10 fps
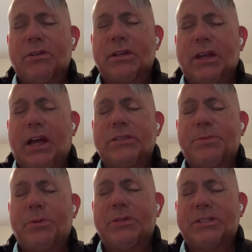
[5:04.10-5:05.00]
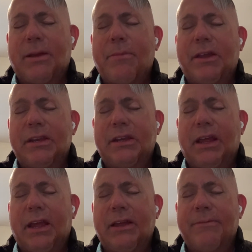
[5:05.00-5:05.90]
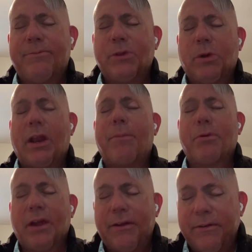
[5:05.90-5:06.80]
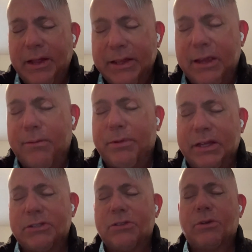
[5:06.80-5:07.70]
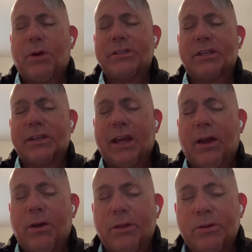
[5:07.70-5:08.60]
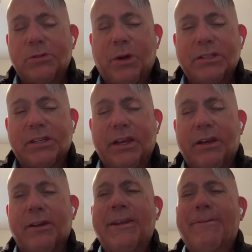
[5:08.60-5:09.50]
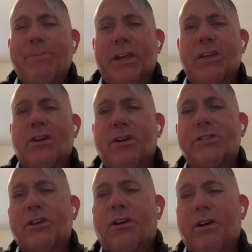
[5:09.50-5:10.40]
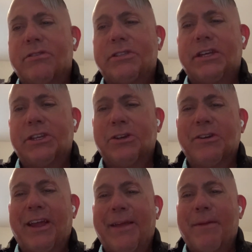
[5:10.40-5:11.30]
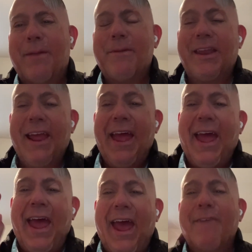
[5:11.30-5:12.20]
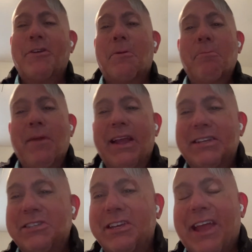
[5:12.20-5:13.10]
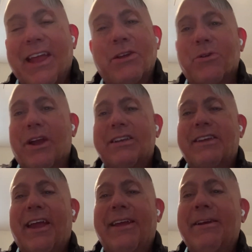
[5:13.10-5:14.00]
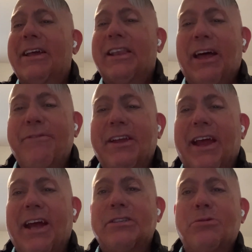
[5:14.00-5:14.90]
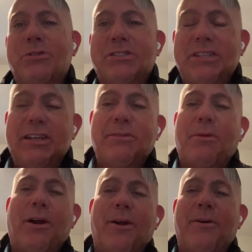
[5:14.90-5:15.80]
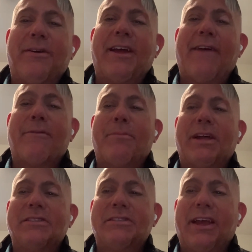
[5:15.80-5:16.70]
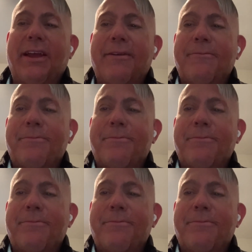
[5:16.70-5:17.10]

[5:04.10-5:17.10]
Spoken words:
the gospel with somebody today. Lord, I pray that you bless those who are watching now and those who watch later. Encourage their hearts in your name. Amen. Have an amazing and great day. Love you guys. We'll see you tomorrow. Have a blessed day.